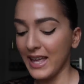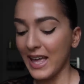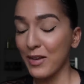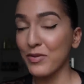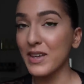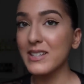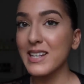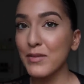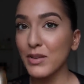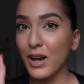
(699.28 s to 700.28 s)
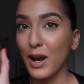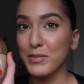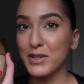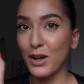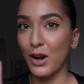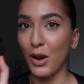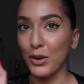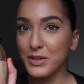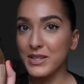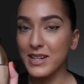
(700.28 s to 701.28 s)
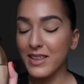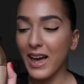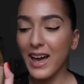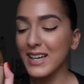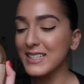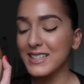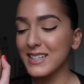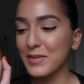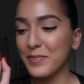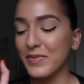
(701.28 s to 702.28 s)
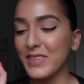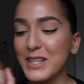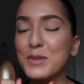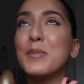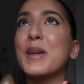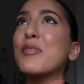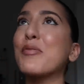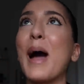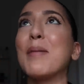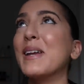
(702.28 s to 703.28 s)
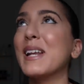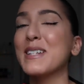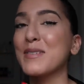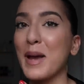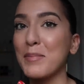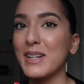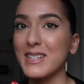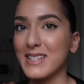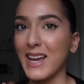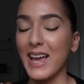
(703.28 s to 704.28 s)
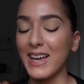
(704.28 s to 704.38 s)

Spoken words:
if this even comes close to that, this will be a fabulous day.